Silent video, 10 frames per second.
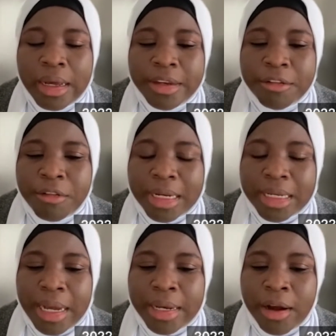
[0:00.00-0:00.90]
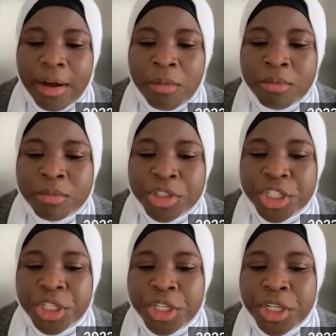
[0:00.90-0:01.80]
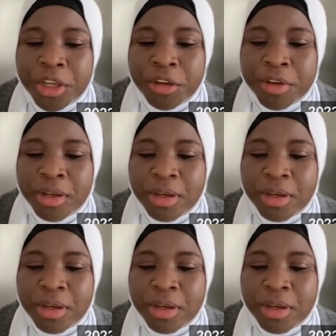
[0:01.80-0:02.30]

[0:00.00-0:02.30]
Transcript: the fact that she even